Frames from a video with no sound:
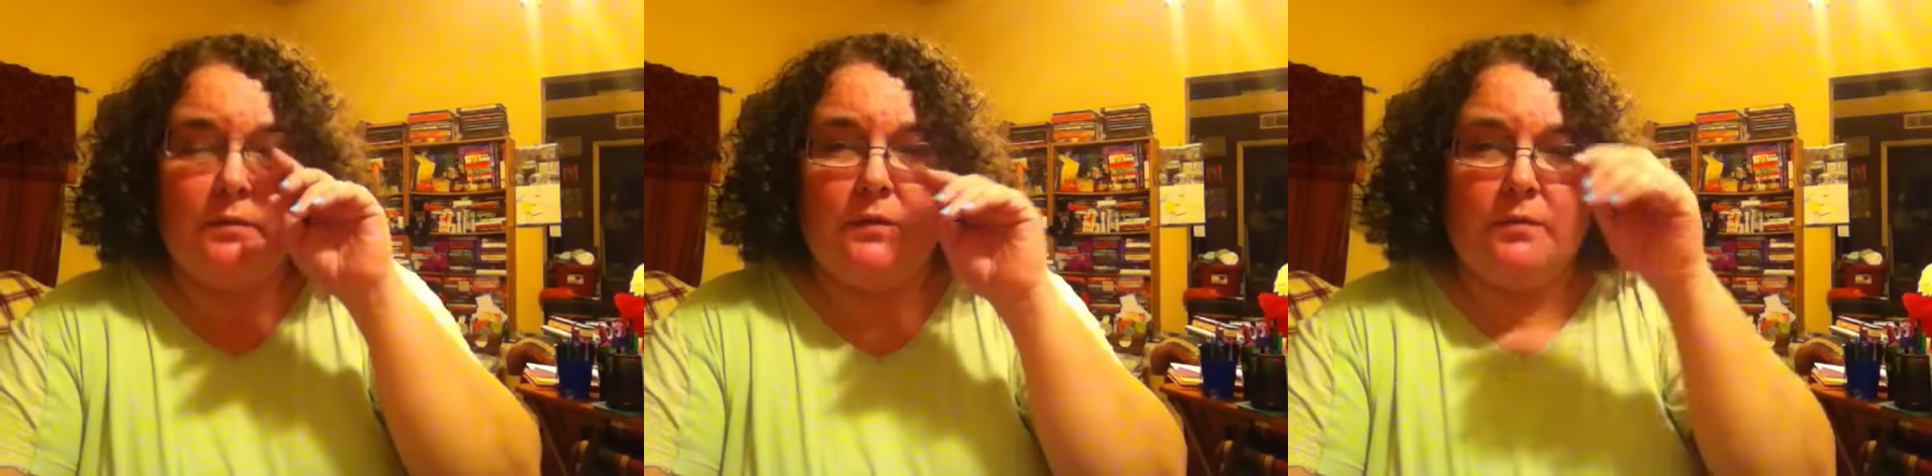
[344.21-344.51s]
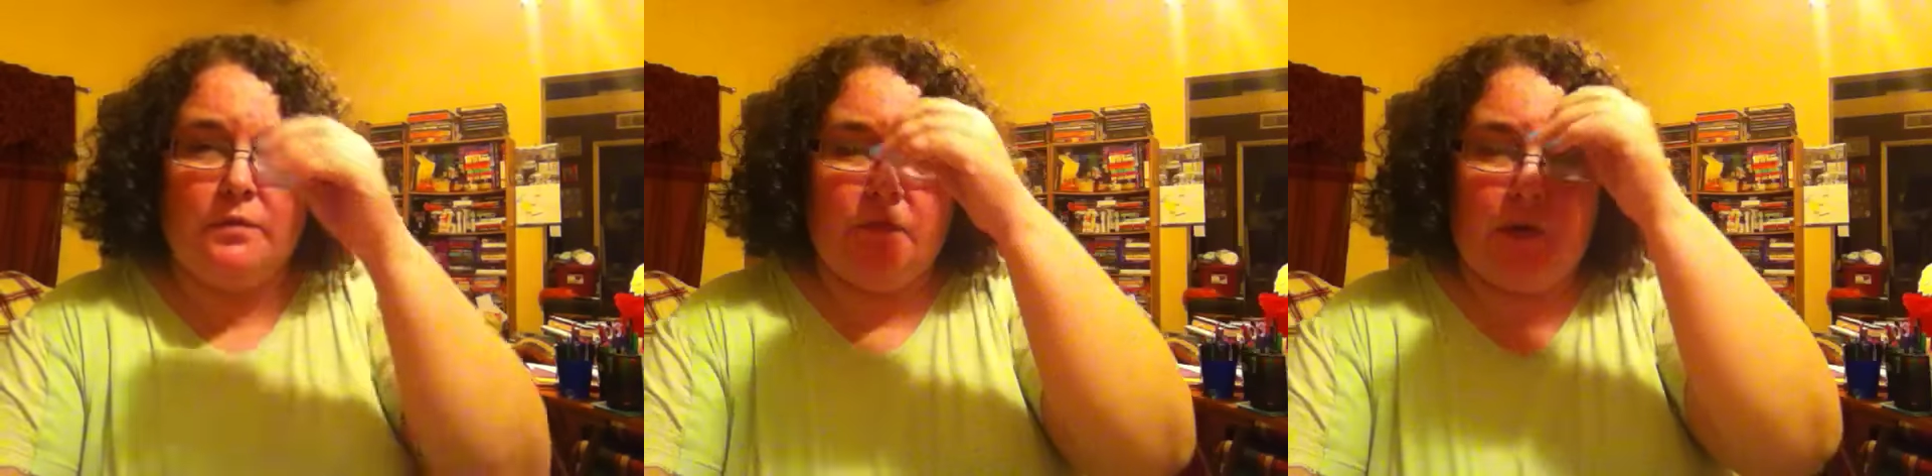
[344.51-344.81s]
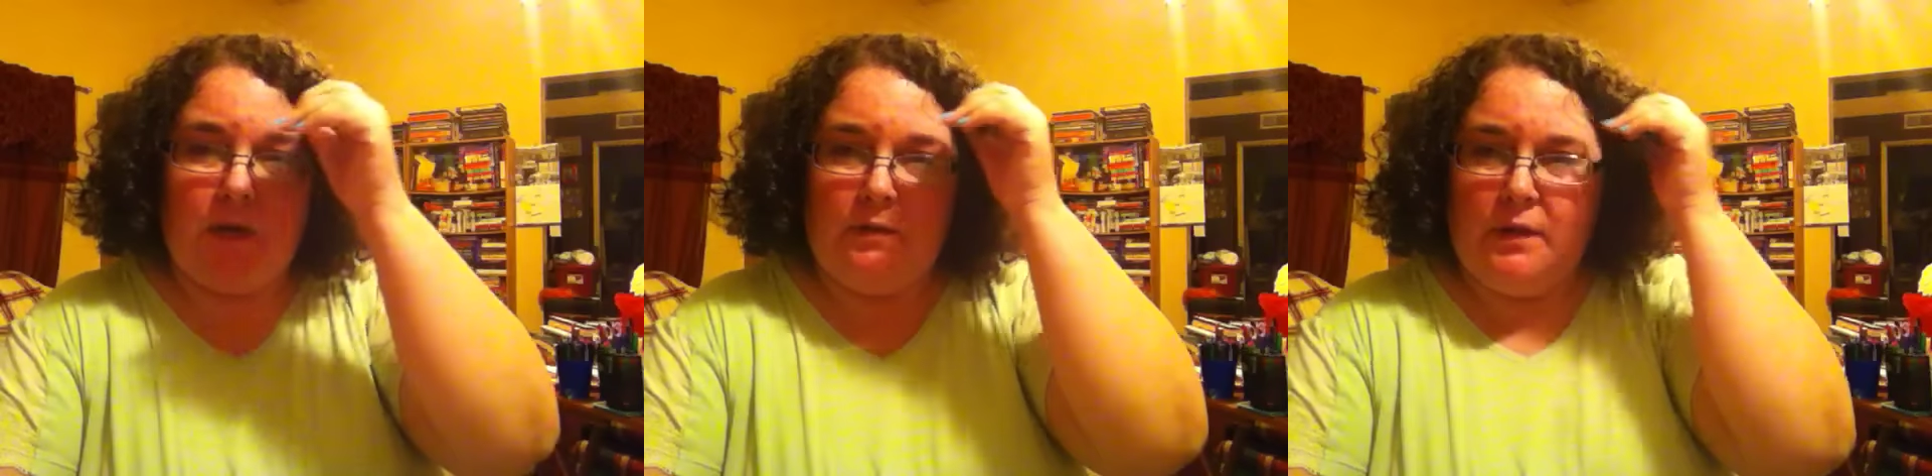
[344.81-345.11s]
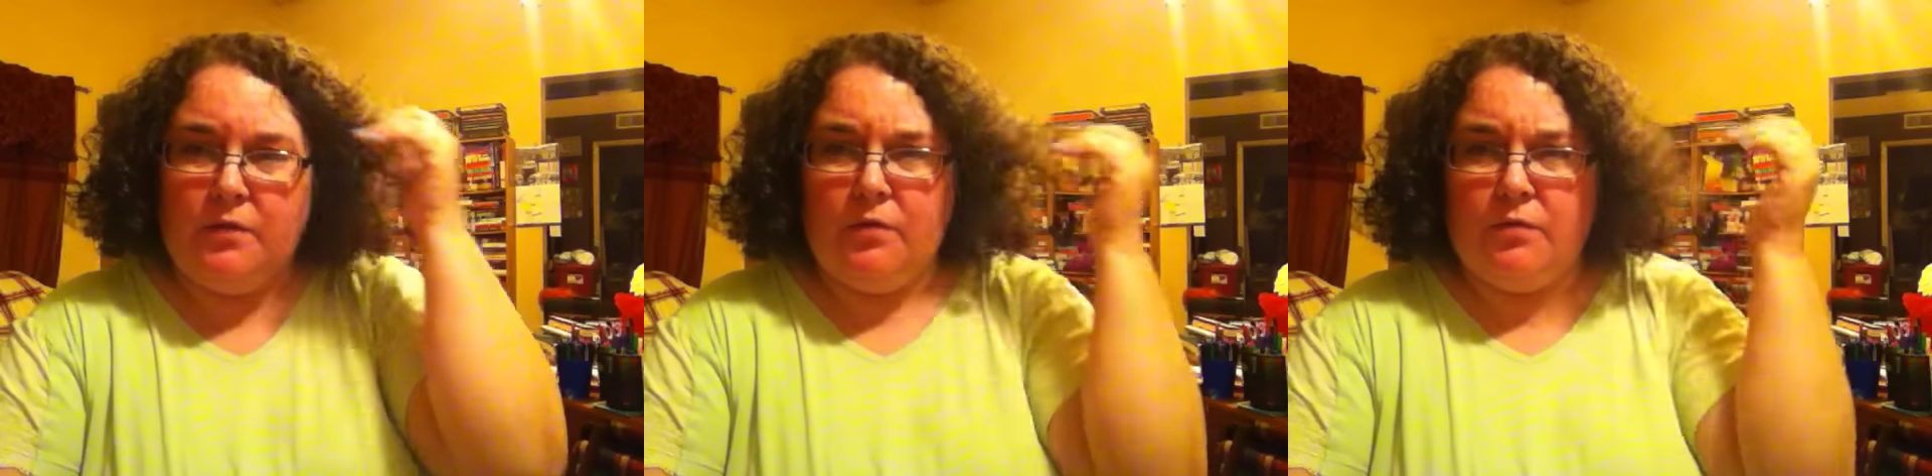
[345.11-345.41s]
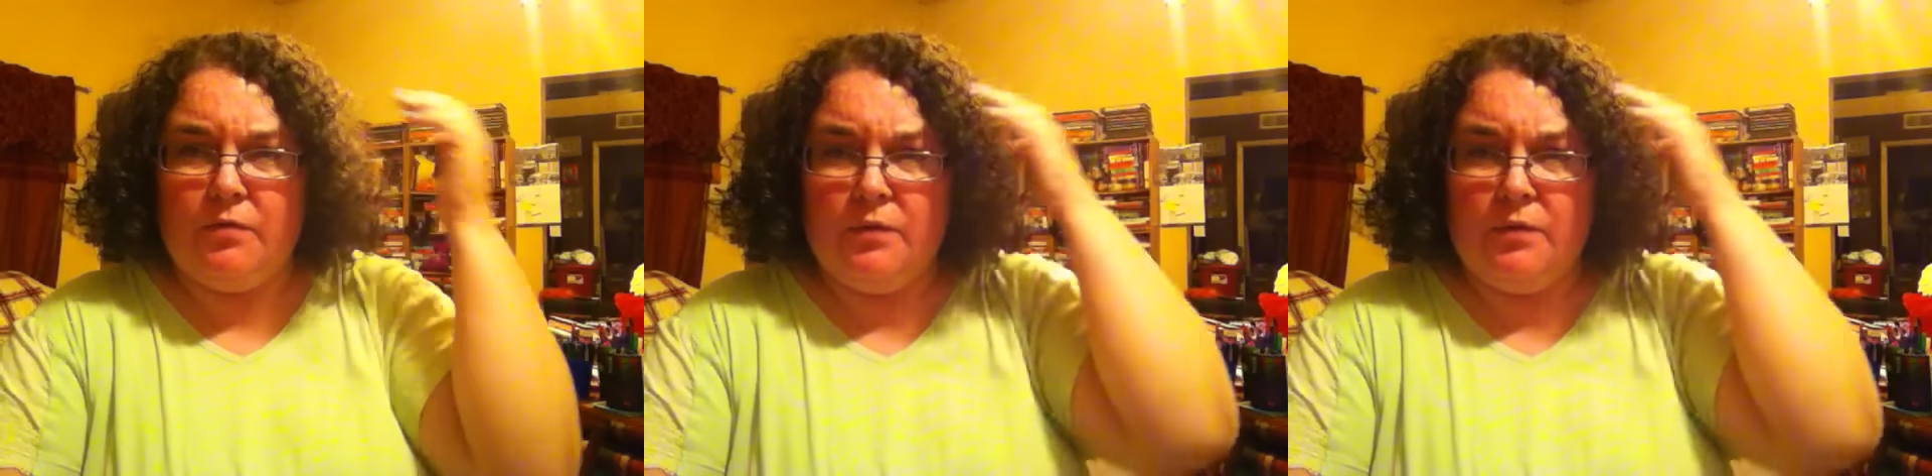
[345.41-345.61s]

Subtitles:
I don't know if I have any other